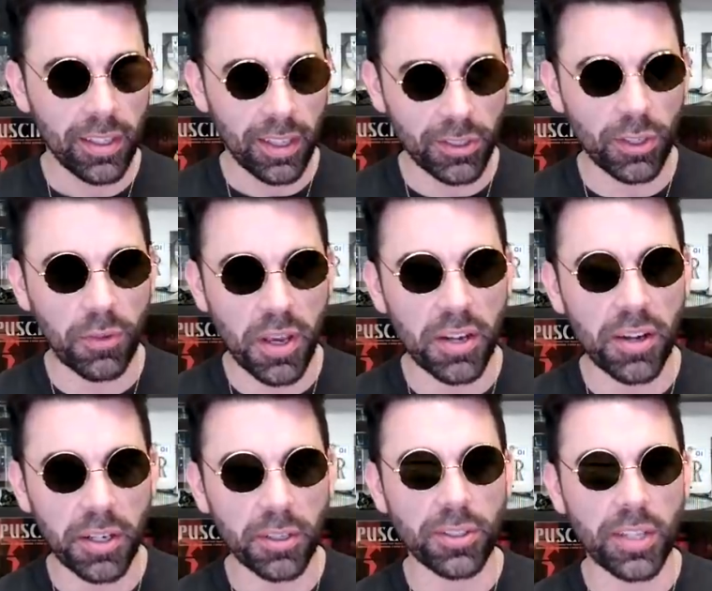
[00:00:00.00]
a severe
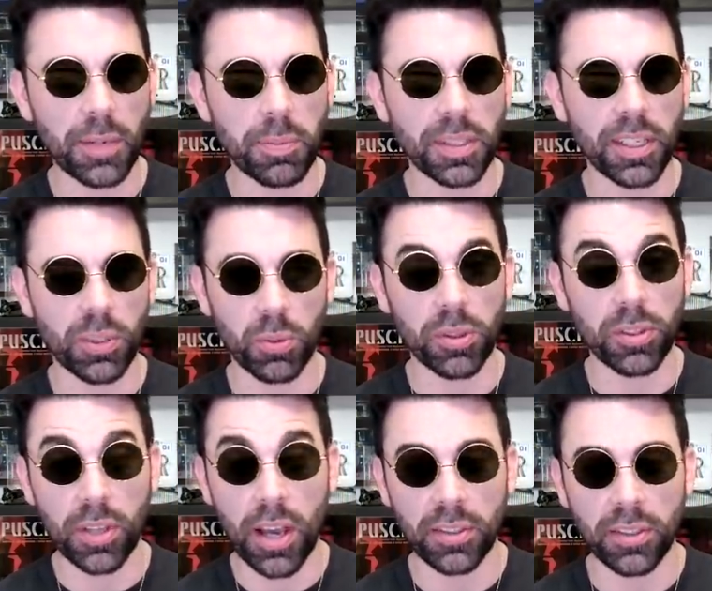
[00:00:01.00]
understatement, as we'll
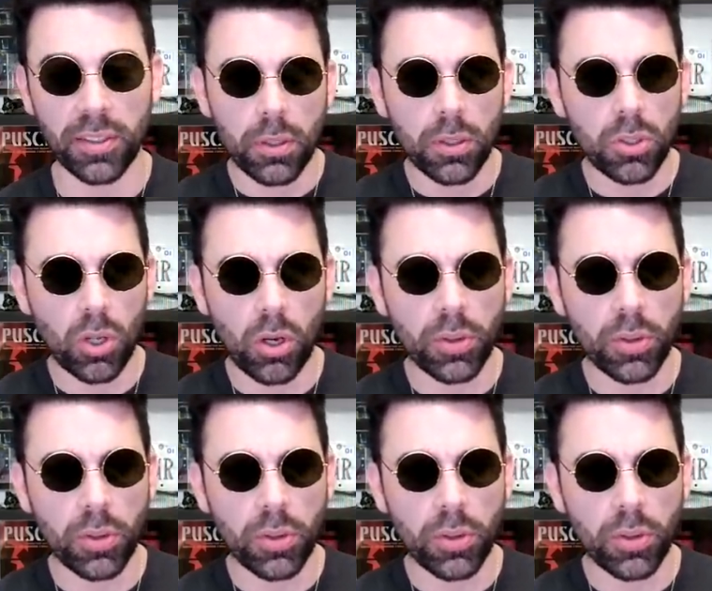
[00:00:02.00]
discuss. So